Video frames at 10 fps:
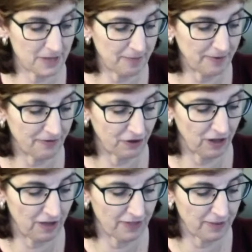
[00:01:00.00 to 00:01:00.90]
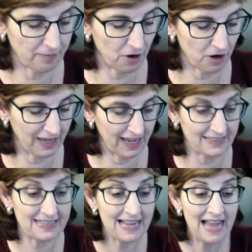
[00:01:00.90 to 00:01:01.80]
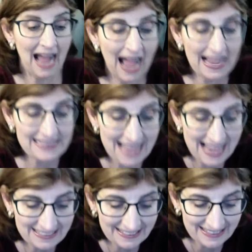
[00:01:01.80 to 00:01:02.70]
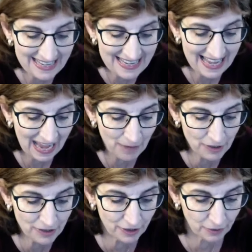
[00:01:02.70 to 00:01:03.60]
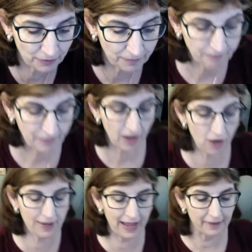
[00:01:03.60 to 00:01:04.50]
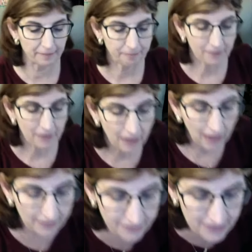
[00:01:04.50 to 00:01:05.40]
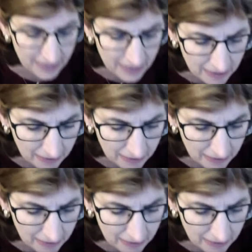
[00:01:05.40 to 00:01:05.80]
up if you're loving the broadcast. Hi, Natalie. How are you? Okay. I think